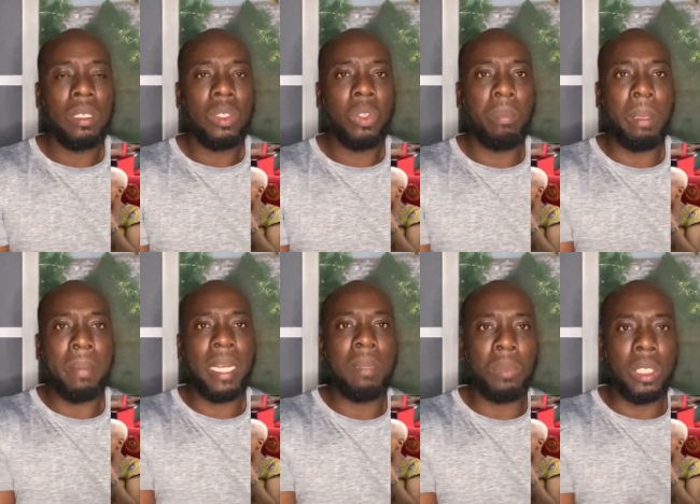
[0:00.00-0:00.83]
to make back
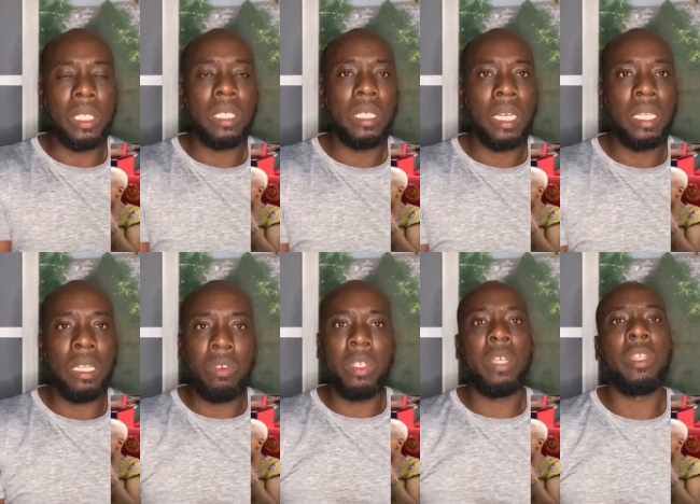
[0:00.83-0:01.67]
their money and then
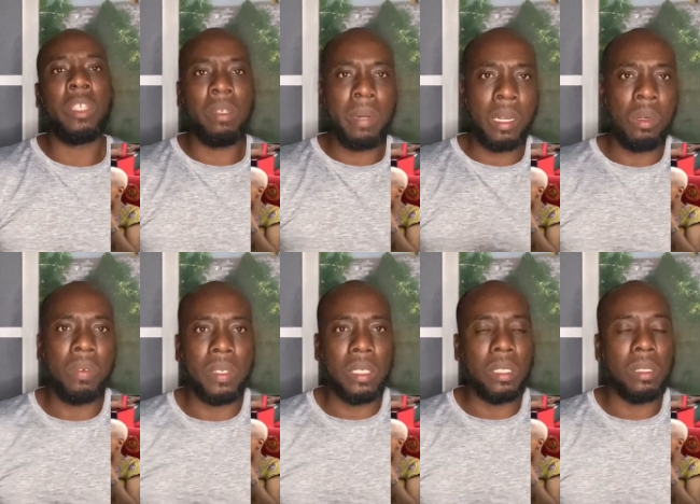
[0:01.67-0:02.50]
we, they will turn it back
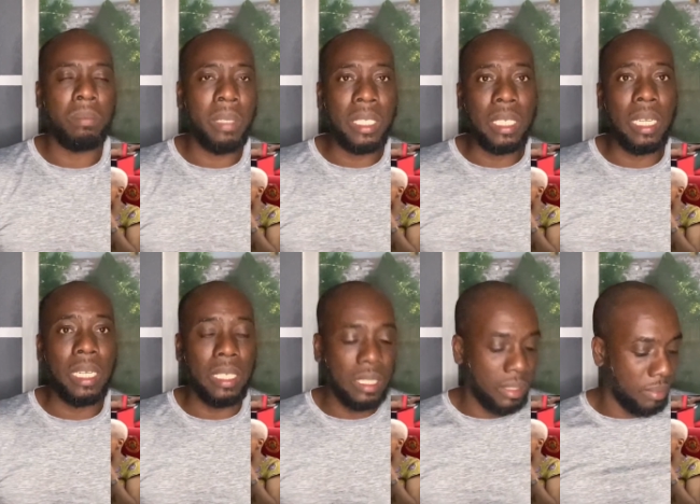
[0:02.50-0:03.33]
over basically
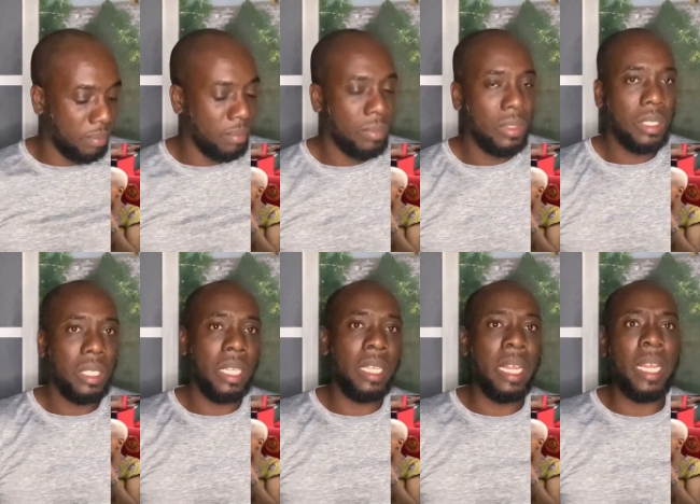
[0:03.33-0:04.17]

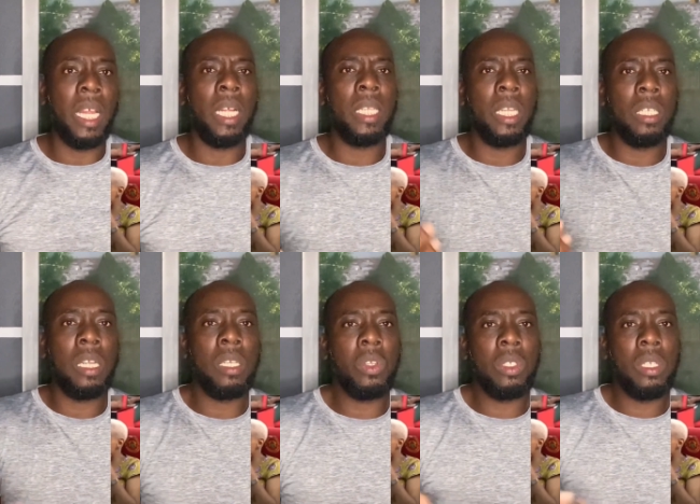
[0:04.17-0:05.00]
and they, and they,
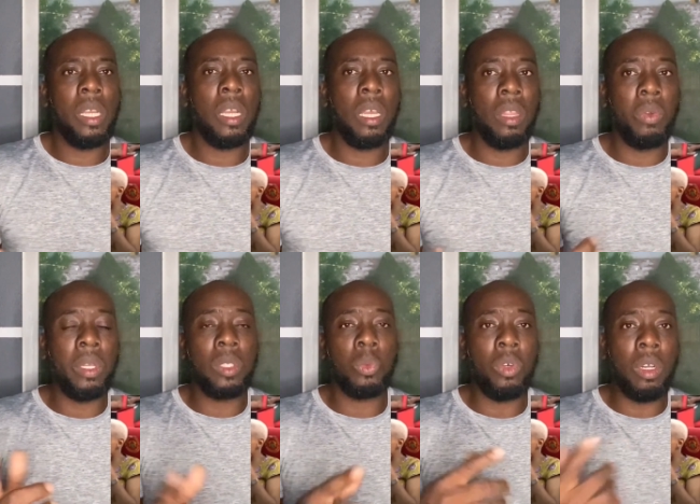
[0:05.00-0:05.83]
they are doing
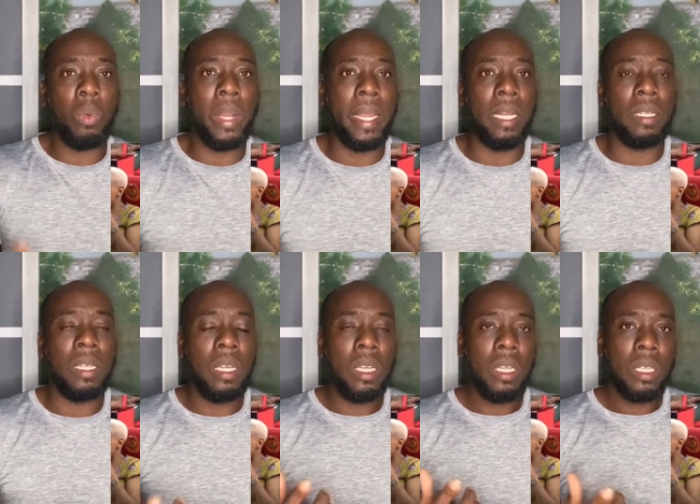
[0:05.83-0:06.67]
this worldwide.
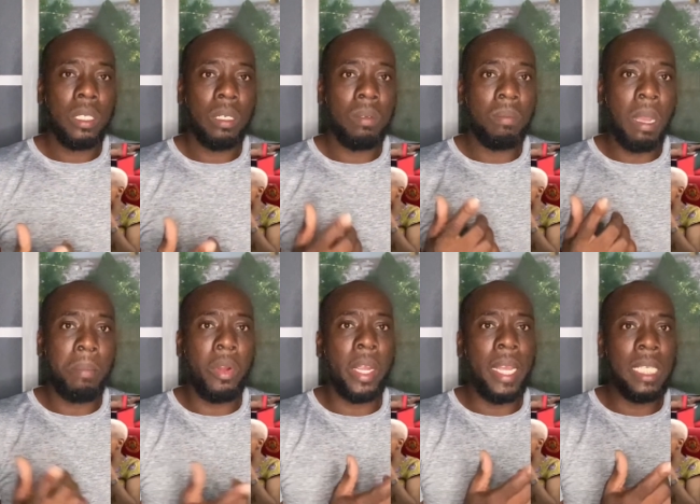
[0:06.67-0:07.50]
So
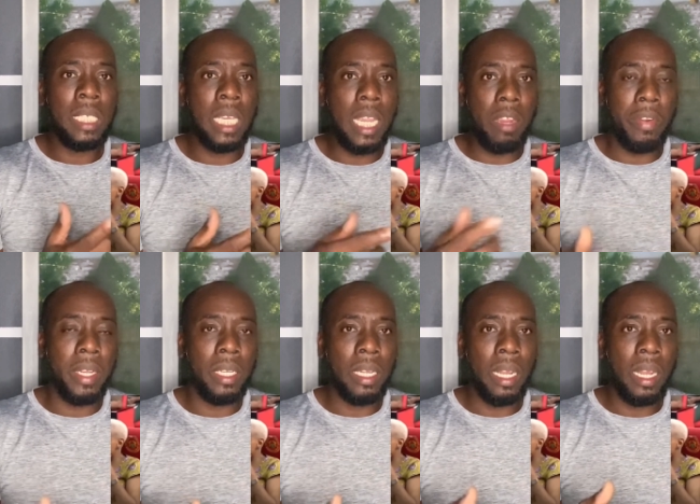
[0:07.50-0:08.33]
America is carrying